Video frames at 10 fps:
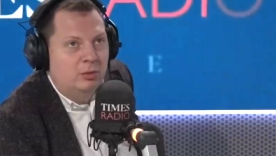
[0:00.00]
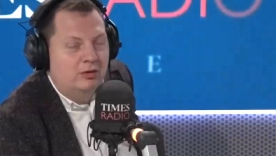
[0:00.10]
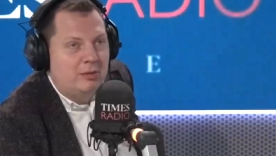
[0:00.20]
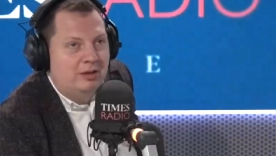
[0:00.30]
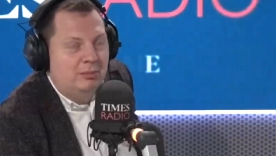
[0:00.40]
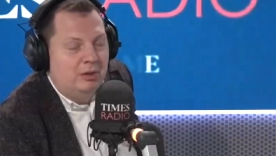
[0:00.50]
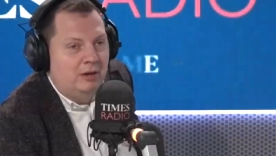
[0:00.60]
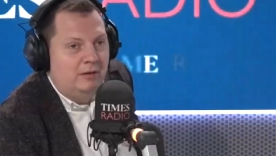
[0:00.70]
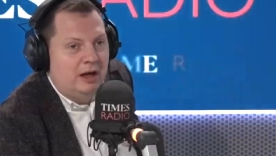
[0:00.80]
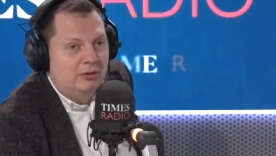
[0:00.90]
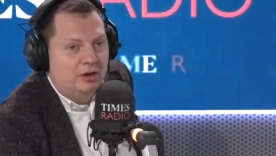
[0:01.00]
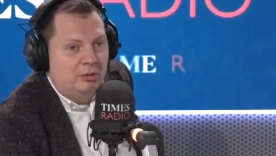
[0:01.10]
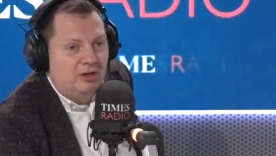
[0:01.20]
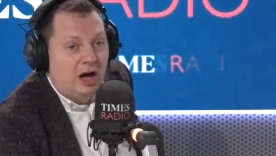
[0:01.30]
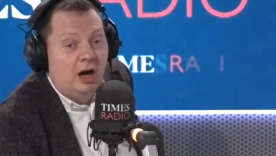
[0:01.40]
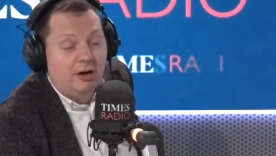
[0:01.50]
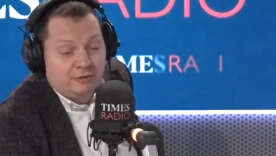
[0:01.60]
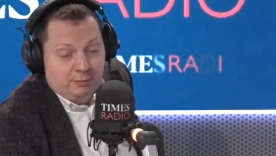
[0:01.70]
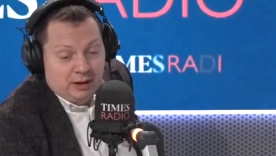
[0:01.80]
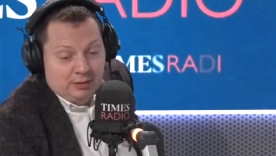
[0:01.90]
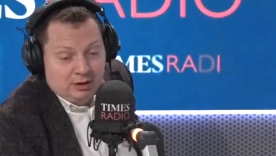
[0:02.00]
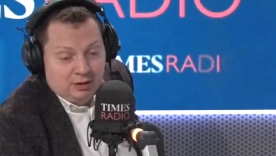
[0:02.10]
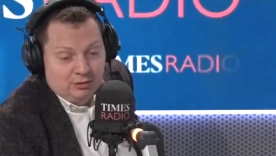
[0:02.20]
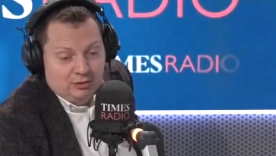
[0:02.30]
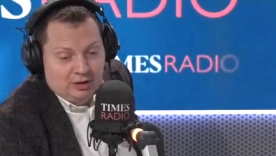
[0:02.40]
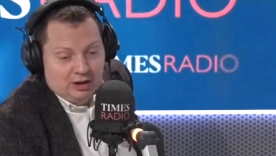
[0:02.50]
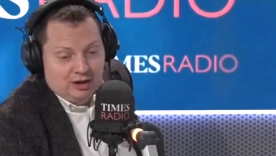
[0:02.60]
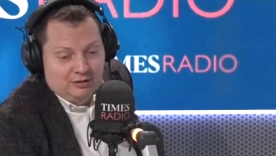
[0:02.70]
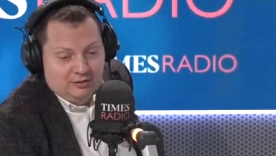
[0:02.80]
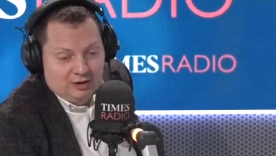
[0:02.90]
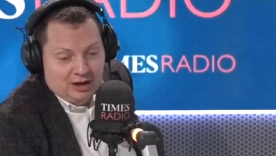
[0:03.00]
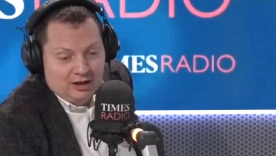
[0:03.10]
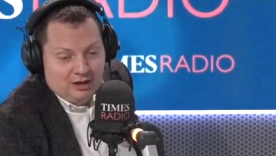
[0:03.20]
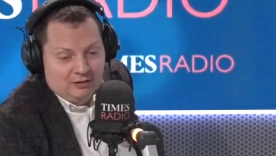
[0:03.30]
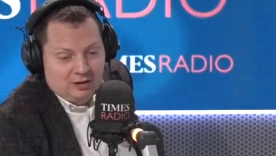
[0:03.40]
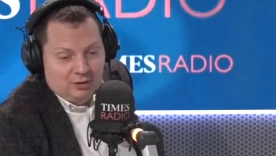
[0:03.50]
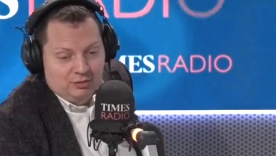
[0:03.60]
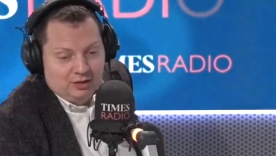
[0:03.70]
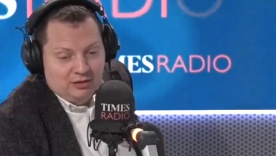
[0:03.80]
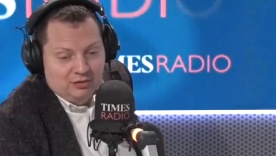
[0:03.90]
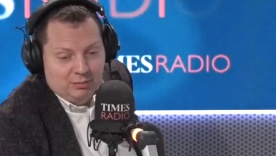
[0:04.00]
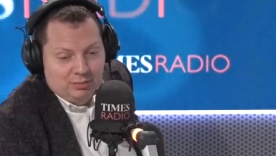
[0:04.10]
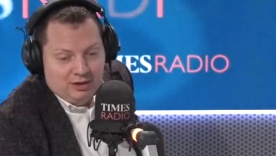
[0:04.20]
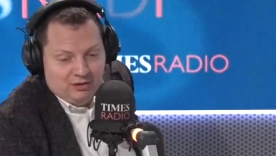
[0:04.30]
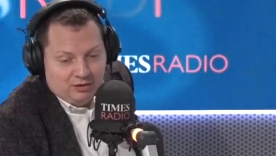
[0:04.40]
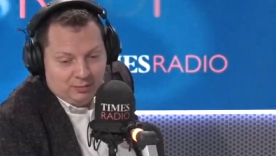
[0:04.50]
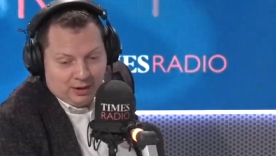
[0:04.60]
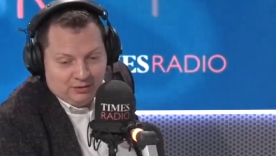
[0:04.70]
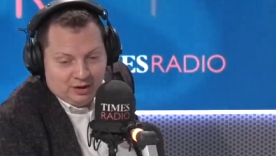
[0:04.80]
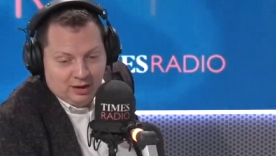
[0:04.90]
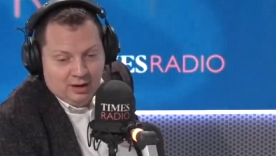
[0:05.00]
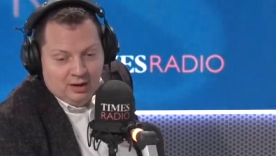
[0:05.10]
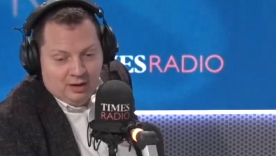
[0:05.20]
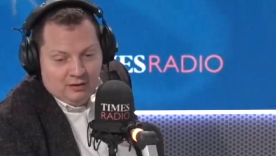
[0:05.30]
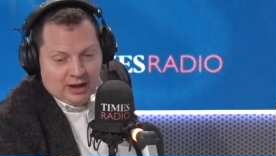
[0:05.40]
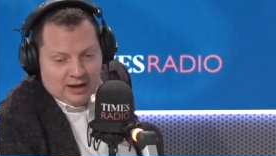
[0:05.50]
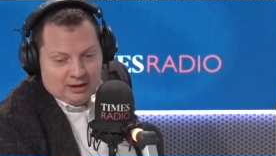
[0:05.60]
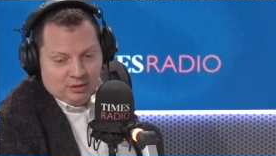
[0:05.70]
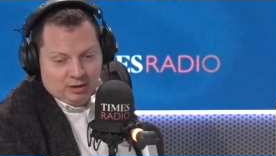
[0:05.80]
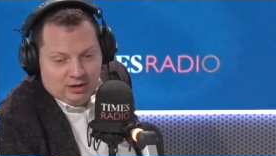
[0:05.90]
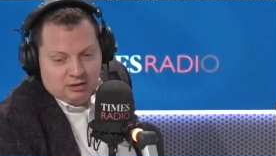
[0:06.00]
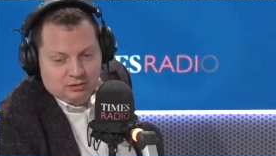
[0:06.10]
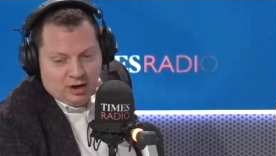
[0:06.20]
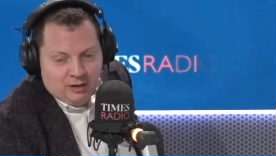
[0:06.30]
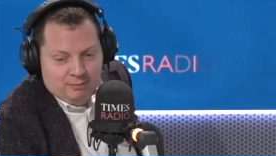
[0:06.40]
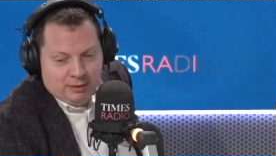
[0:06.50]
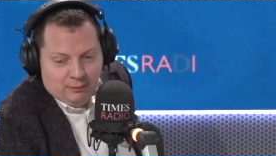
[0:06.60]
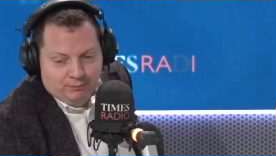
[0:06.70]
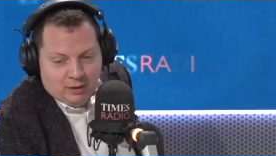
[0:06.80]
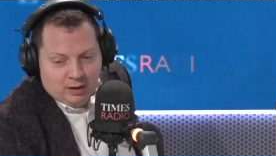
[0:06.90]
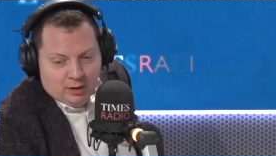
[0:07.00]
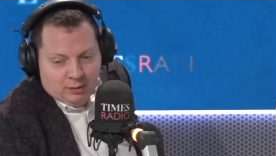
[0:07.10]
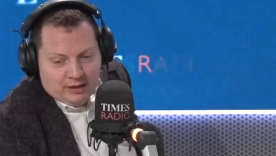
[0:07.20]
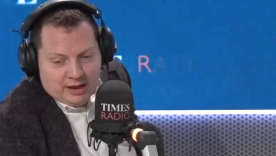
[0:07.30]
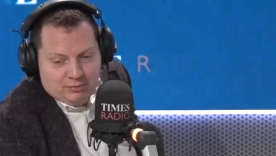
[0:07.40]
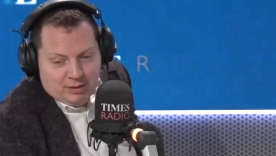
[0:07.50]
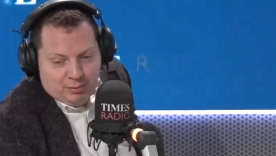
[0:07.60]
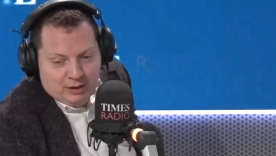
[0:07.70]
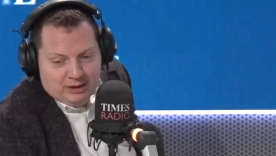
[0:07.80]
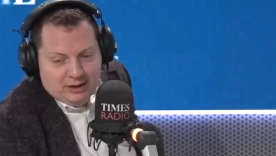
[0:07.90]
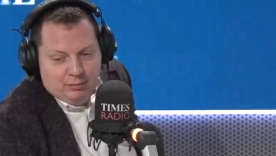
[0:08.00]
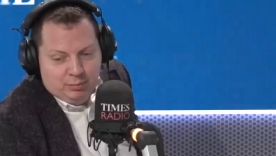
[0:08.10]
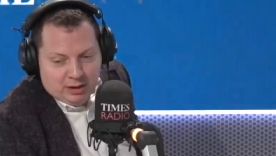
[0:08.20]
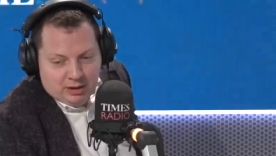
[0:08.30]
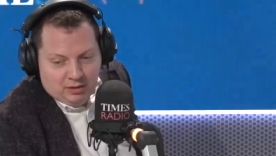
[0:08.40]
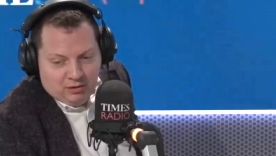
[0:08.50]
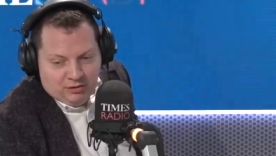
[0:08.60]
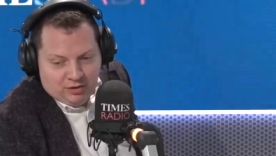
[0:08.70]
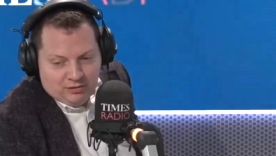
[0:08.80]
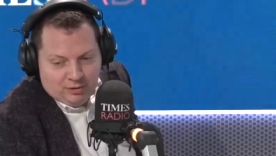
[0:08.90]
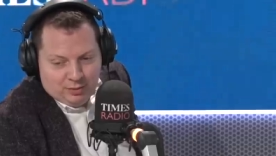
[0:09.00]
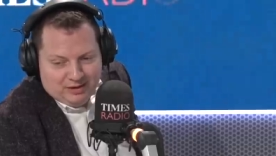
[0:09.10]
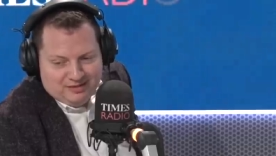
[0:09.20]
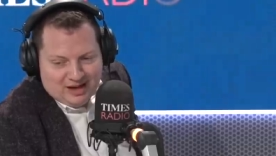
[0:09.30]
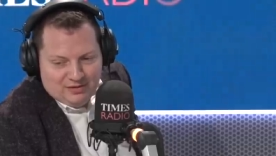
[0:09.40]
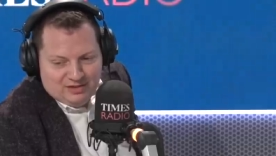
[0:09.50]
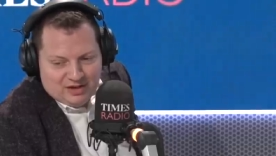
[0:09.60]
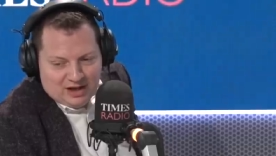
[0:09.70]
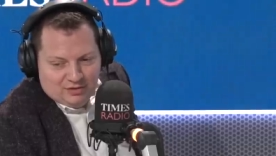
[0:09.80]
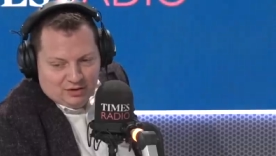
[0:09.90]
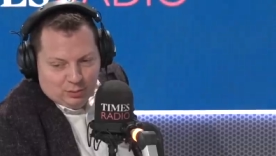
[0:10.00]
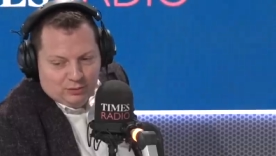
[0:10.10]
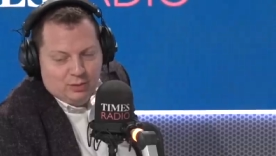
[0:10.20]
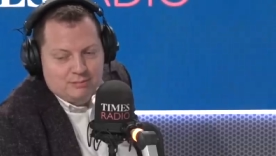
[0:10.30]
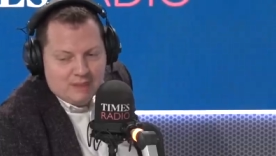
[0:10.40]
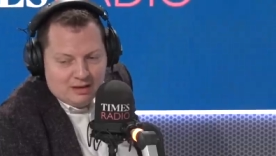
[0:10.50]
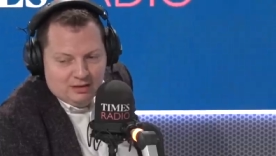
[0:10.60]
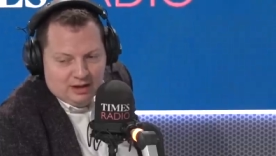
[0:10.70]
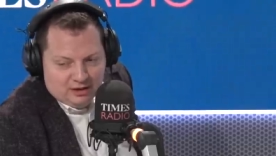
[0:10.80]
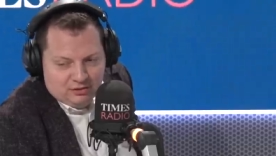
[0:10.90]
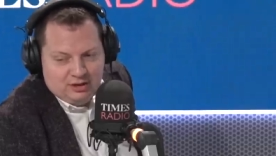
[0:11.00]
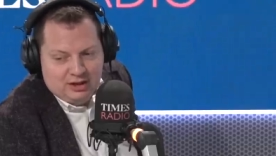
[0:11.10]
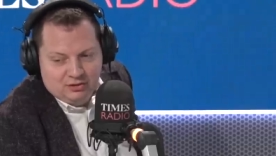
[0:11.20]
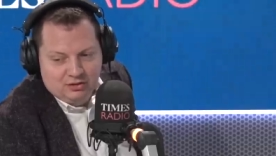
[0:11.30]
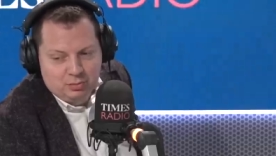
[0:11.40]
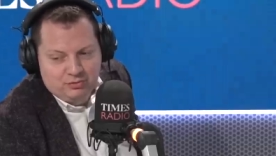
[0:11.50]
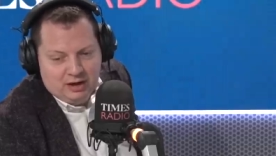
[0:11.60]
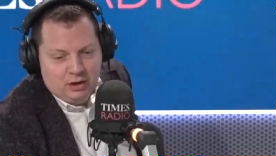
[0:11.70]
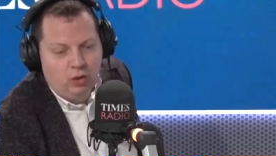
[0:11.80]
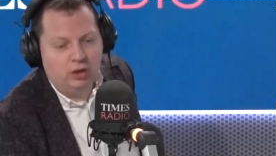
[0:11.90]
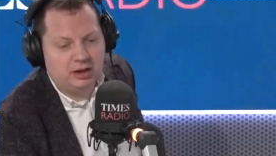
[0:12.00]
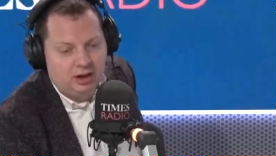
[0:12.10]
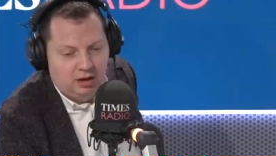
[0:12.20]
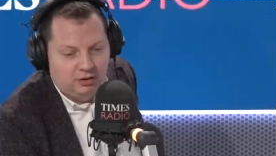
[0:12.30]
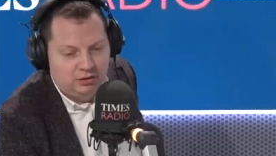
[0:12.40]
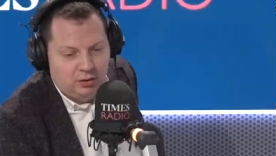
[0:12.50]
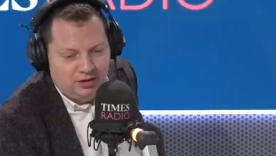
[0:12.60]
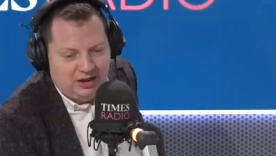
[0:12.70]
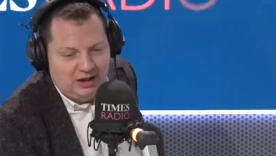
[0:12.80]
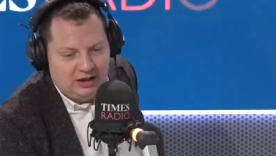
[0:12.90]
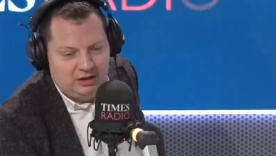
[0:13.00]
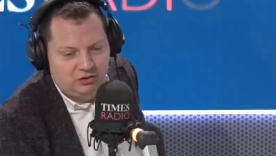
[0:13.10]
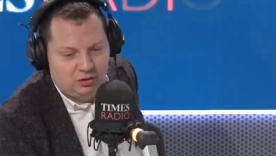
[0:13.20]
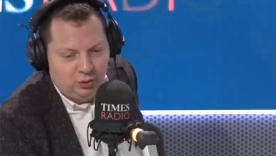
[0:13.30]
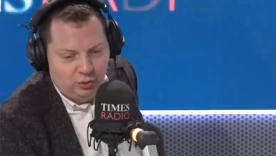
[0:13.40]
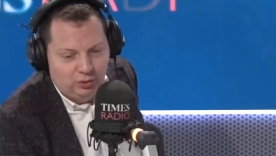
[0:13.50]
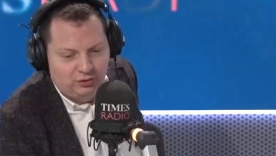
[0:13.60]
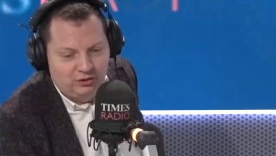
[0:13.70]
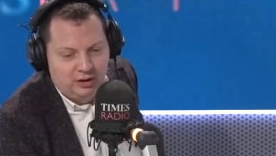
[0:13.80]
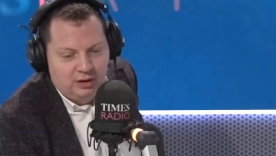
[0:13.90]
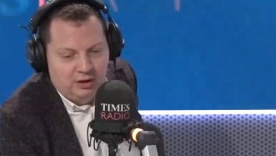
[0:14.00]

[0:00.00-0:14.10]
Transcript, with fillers: to what's happening in the House of Commons after PMQs uh, today. In the Commons later, MPs are debating the economic crime bill. Well, the Labour MP Liam Byrne and the Conservative MP David Davis want to amend the legislation to prevent oligarchs using English courts